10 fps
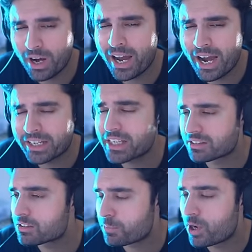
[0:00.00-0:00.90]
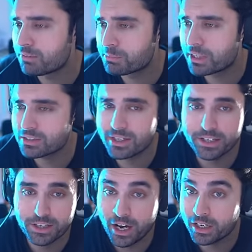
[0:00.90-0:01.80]
I, guess it's probably because
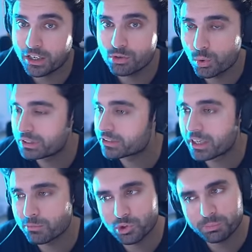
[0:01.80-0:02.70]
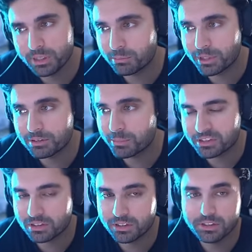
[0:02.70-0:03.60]
like I got no other games to play
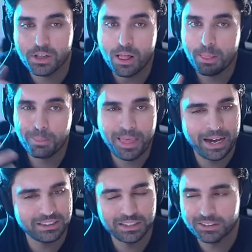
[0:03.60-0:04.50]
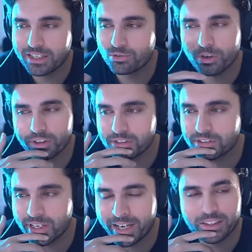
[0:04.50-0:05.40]
basically. I think that's what it
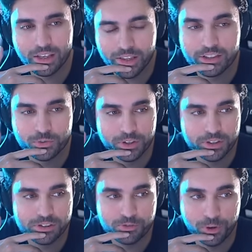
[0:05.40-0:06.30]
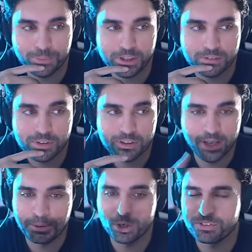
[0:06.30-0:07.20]
is. I think that's what it is for me.
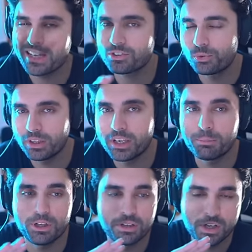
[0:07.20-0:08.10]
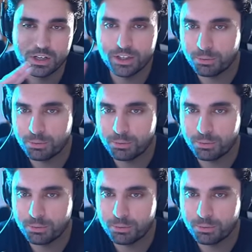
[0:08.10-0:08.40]
Let me know if that's relatable.